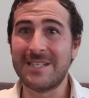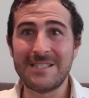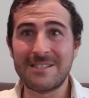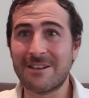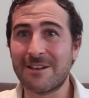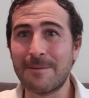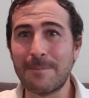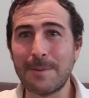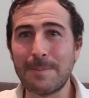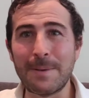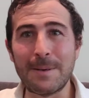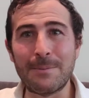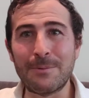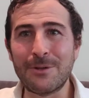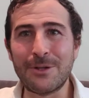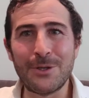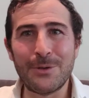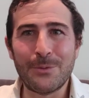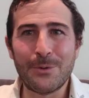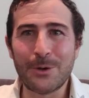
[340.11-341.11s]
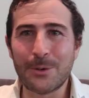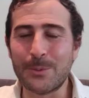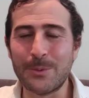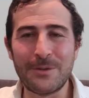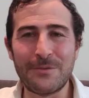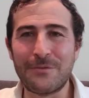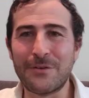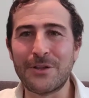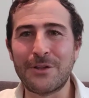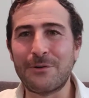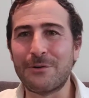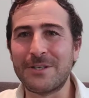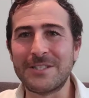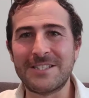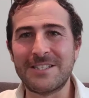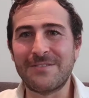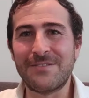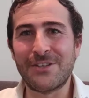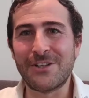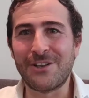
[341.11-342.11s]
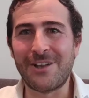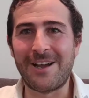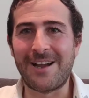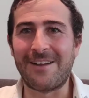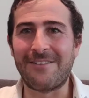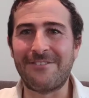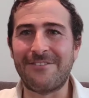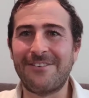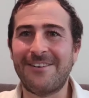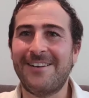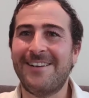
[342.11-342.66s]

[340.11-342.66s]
These are going to be people that you work with for the rest of your life.